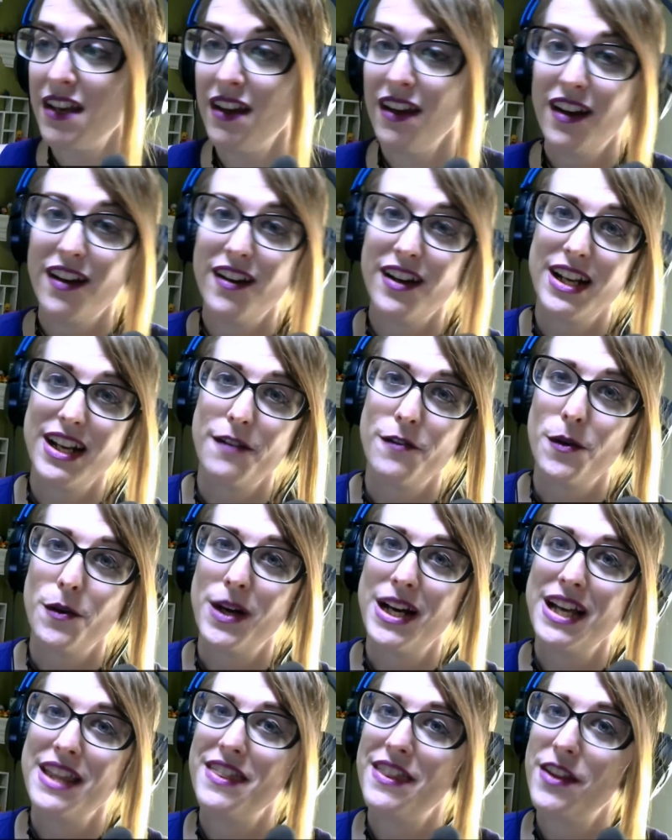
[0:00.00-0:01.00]
alright
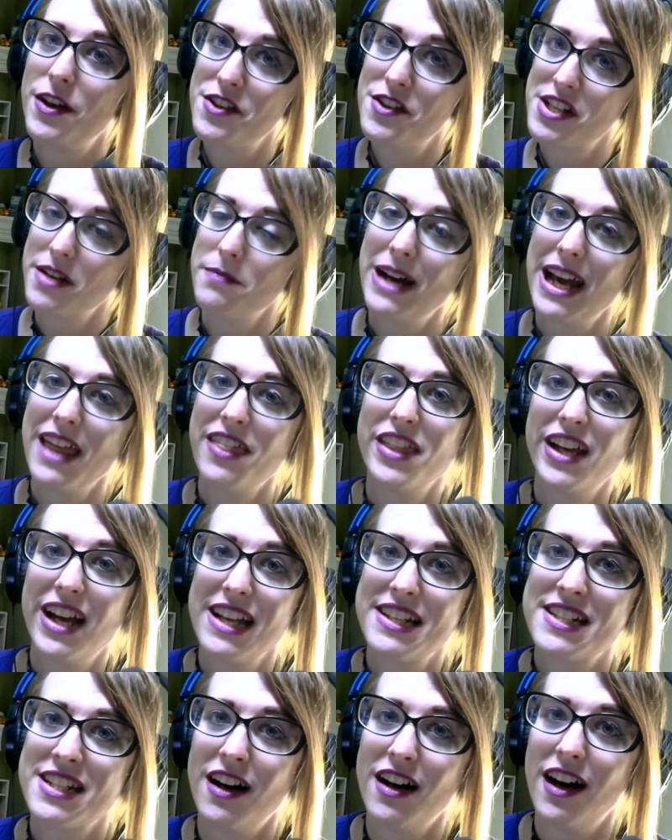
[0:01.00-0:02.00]
everyone, those are my
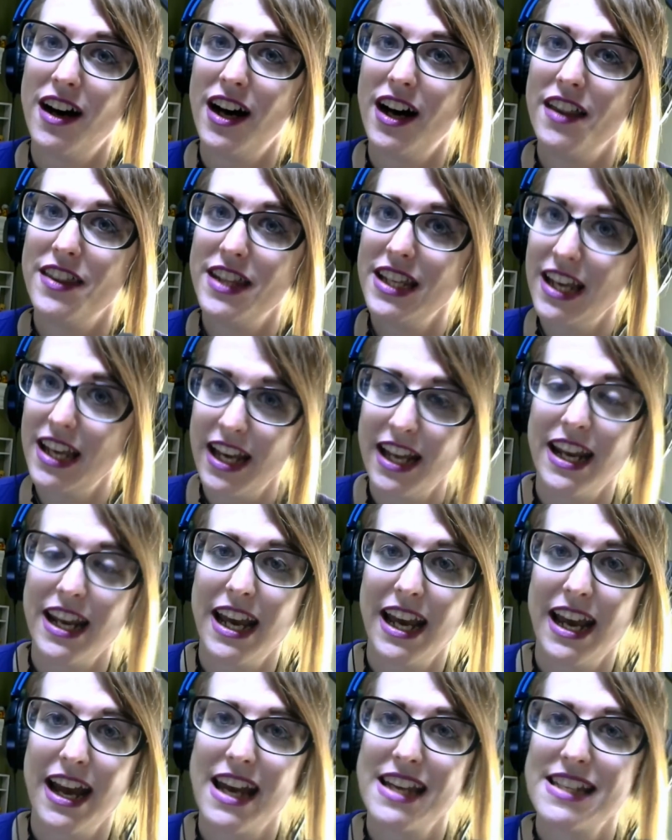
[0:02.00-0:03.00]
thoughts on the
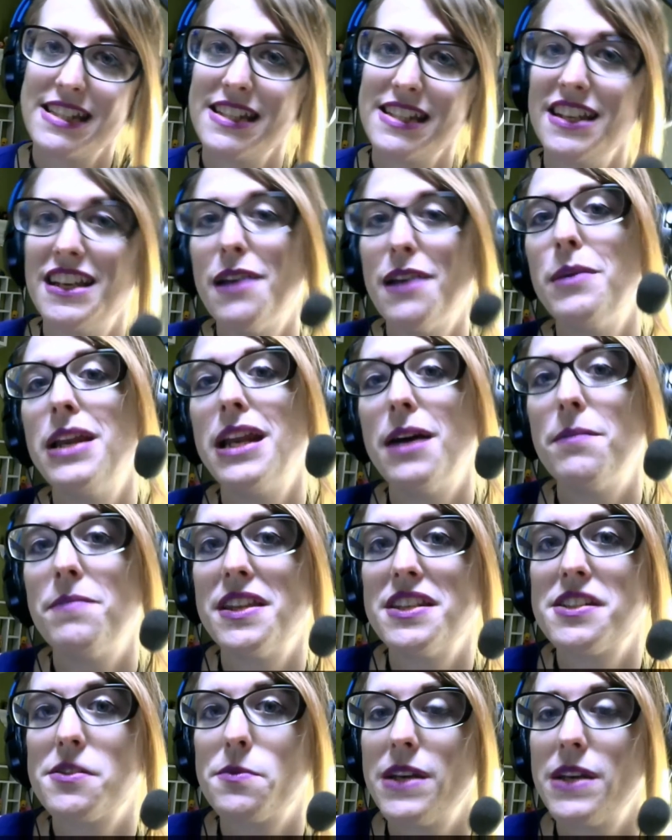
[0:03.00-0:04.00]
NAIC coming up
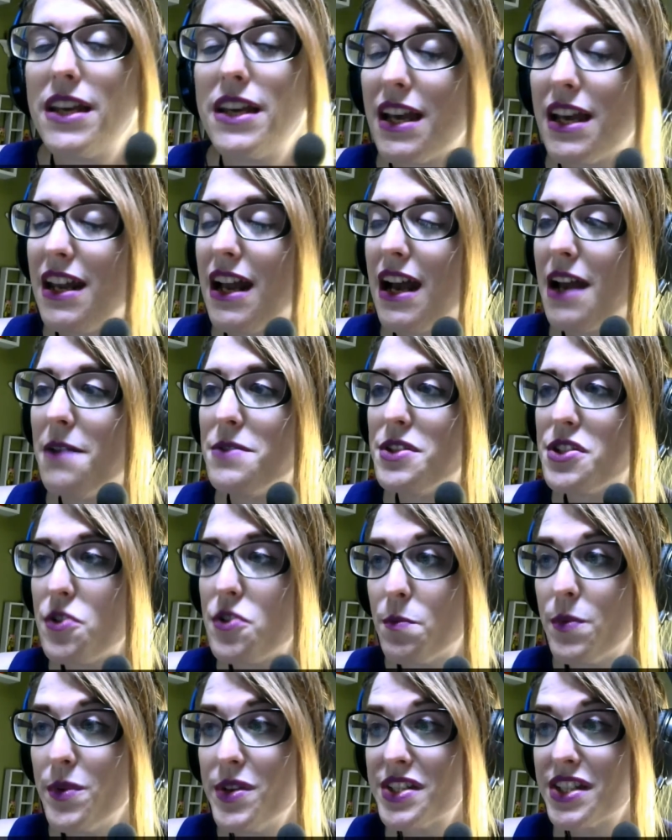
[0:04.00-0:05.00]
this weekend. I'm
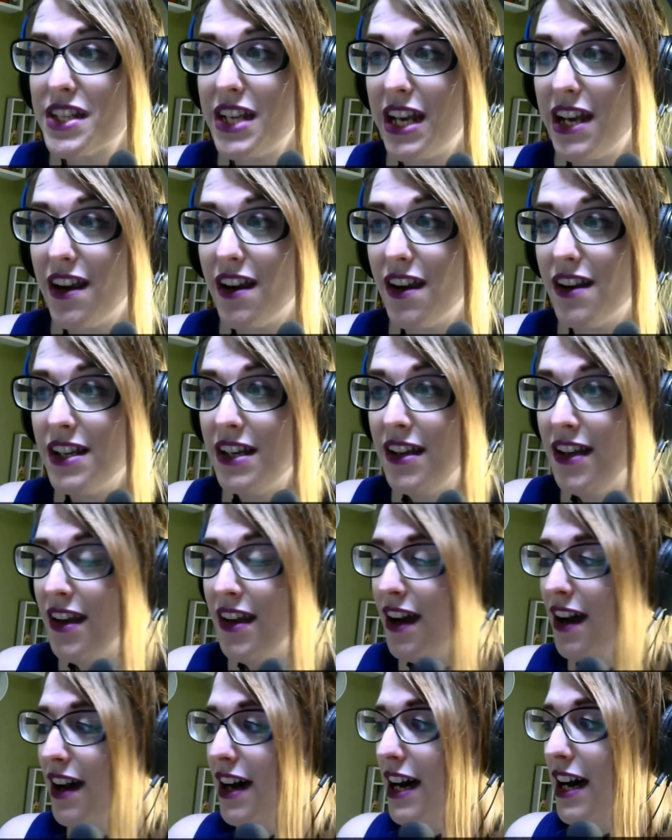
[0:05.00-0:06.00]
super scared.
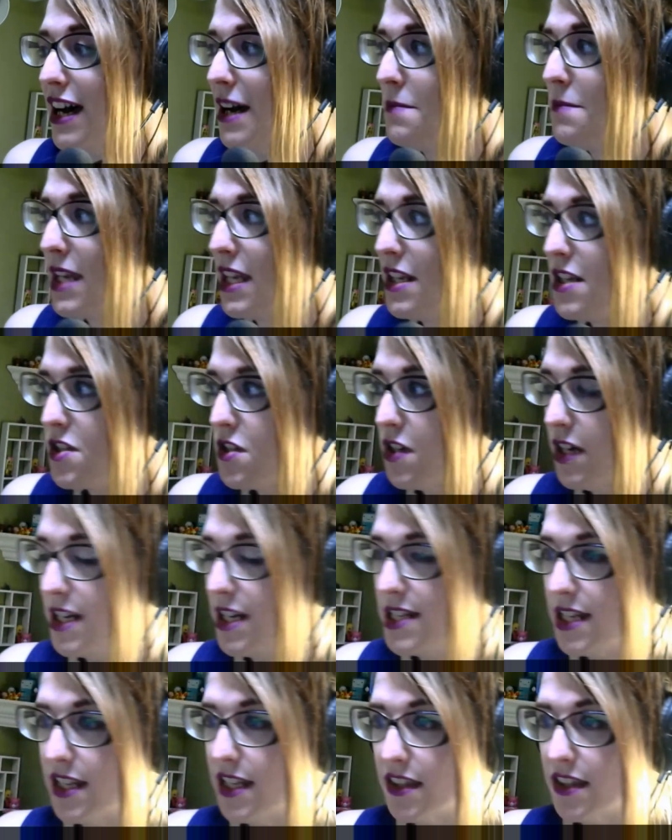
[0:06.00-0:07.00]
I'm gonna try
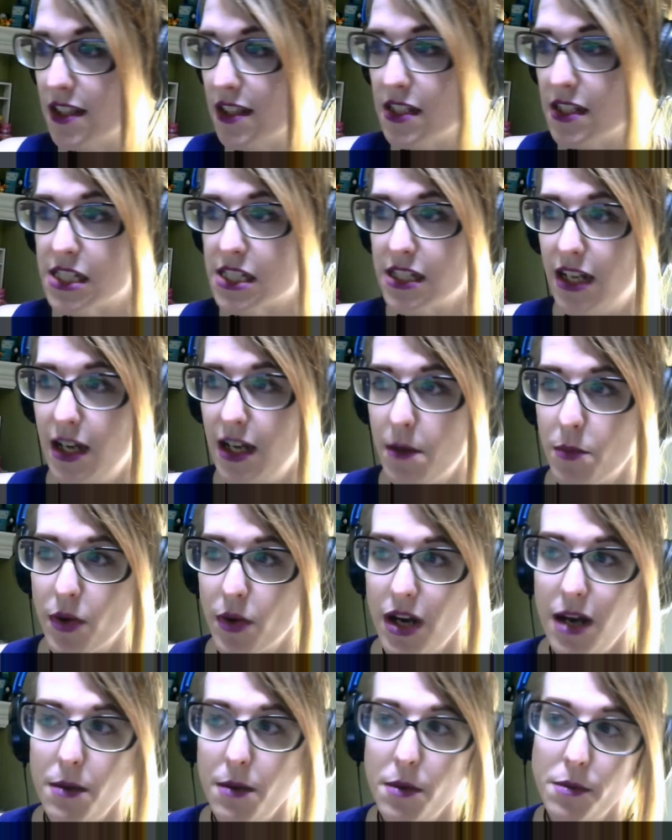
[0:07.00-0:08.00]
to get this up
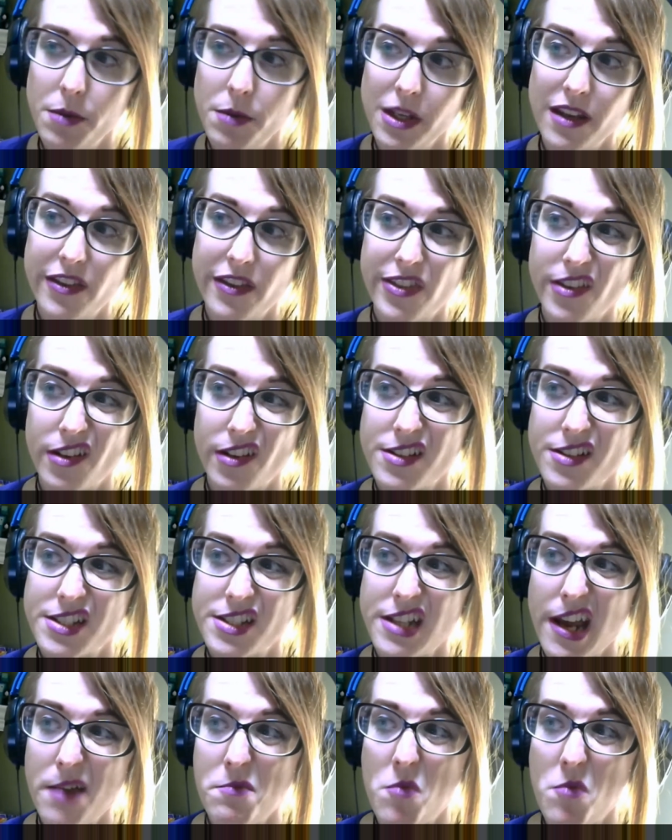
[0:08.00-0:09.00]
probably
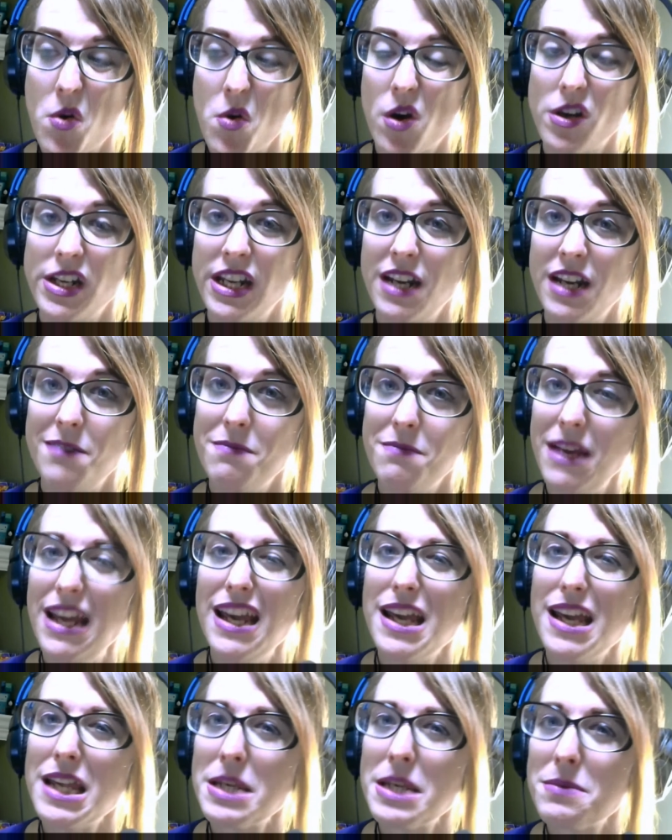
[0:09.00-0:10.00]
Thursday morning,
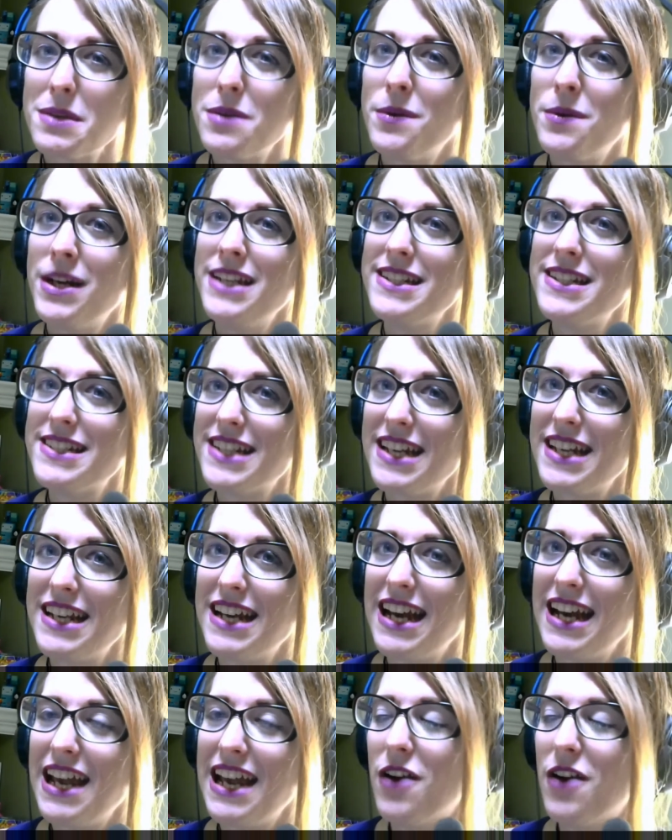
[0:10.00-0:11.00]
maybe Wednesday
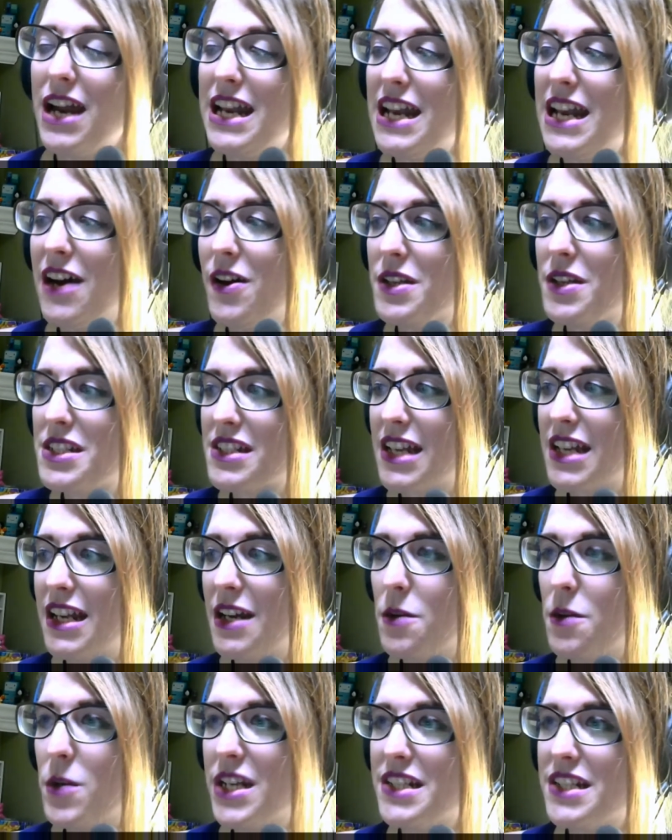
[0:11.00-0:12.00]
night. Right now it's kind
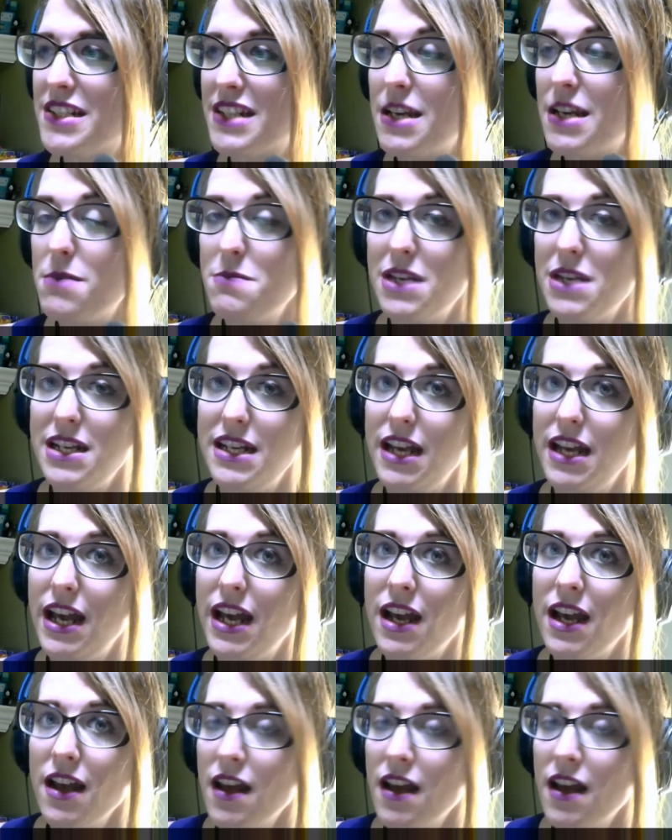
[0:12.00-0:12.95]
of Wednesday midday.